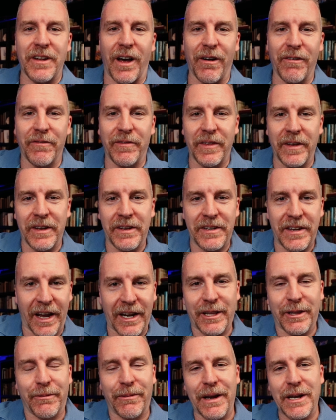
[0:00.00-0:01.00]
of the
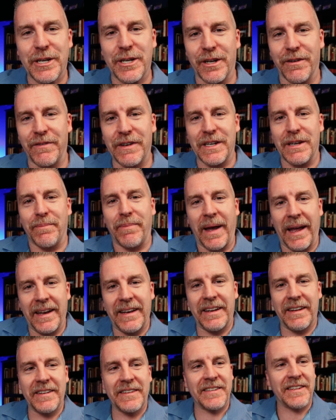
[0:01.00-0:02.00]
Declaration of
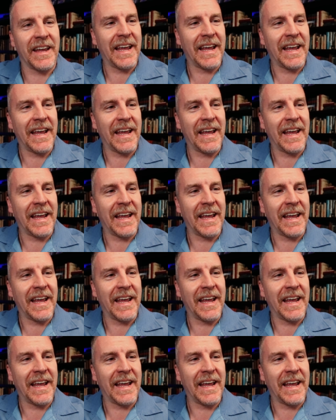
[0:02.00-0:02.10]
Independence.